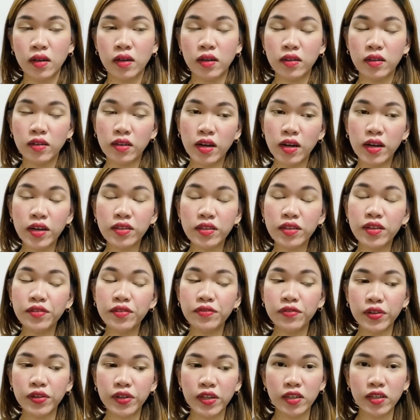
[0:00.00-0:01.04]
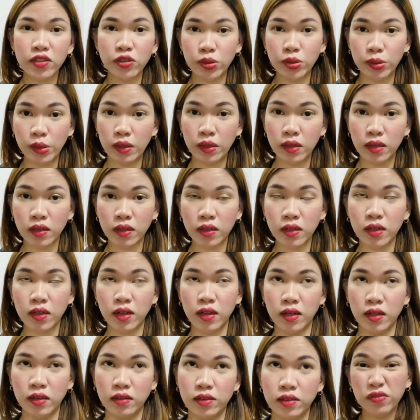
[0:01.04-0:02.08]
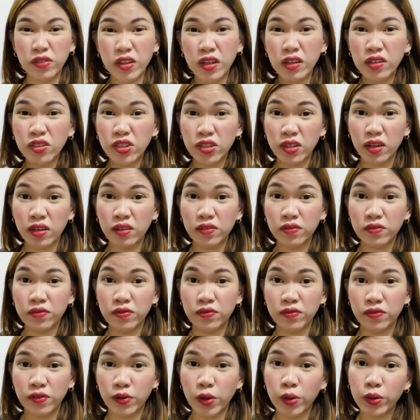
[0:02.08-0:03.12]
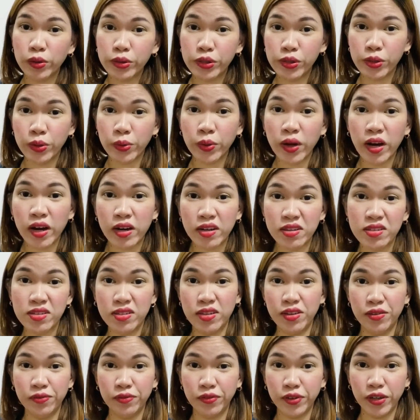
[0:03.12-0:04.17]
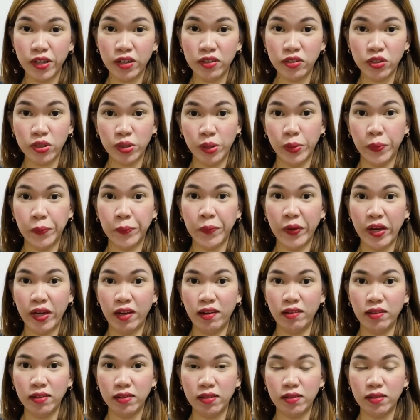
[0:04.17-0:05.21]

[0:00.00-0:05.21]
night differential, and evening shift also has differential pay.